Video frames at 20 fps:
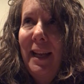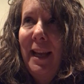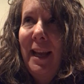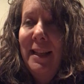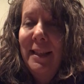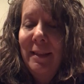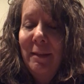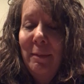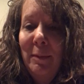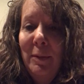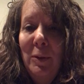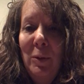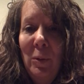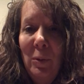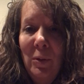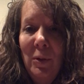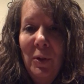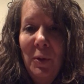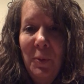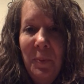as I've been
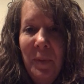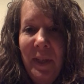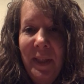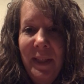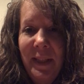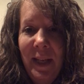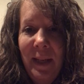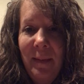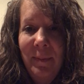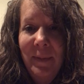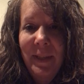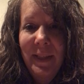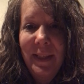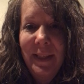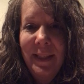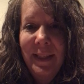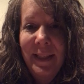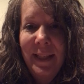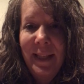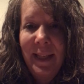told so many times,
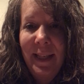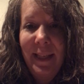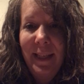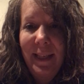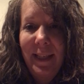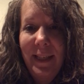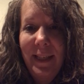is that